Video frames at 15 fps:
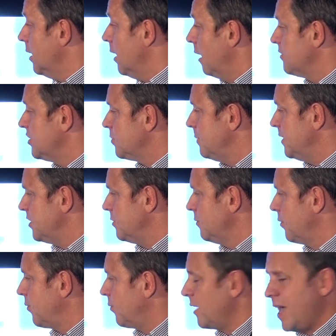I've just
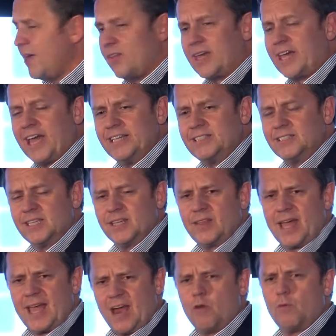mentioned 3 other cases there.
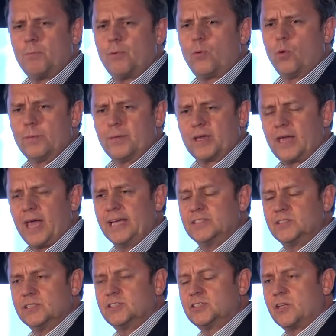They are employment
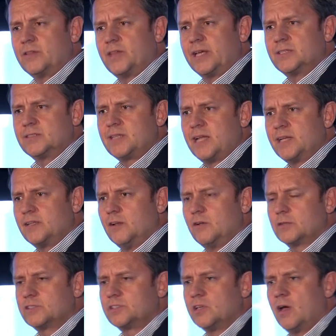cases, so they stand
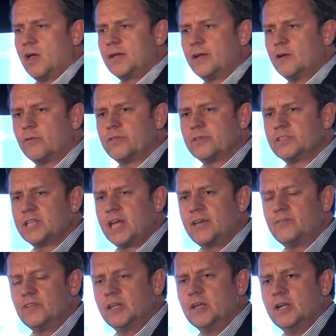alongside health and
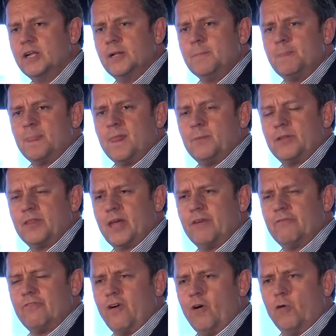safety, but they
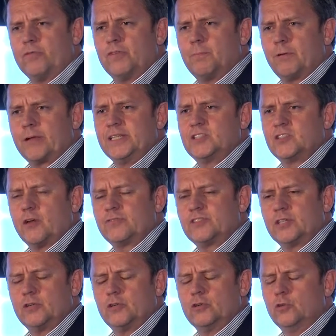involved a police
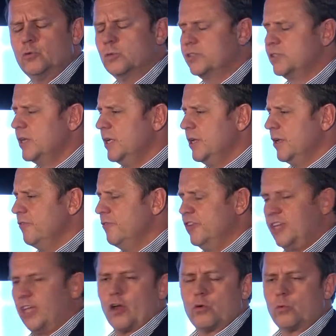officer who was
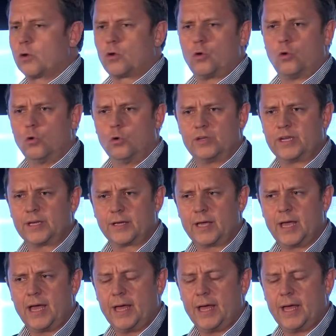video recording